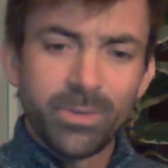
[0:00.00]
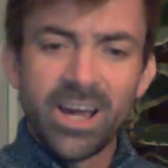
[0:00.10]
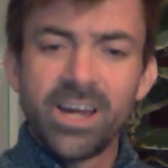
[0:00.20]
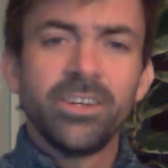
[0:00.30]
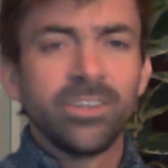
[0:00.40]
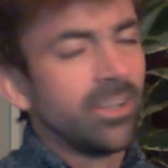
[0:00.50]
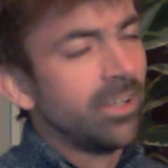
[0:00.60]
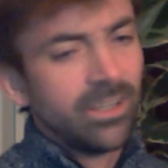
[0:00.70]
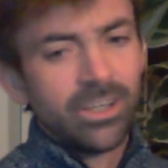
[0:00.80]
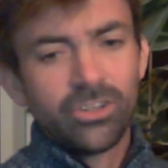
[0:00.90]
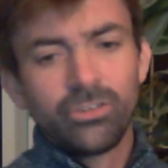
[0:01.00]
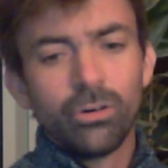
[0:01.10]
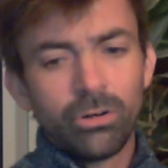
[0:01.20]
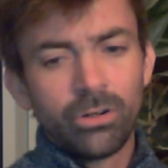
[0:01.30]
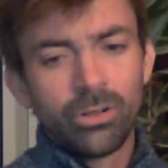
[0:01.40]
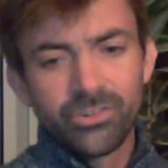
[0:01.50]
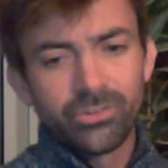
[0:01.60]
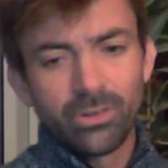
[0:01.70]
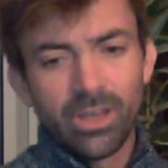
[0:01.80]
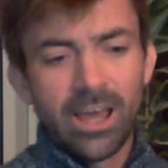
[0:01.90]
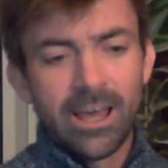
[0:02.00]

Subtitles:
behind doors.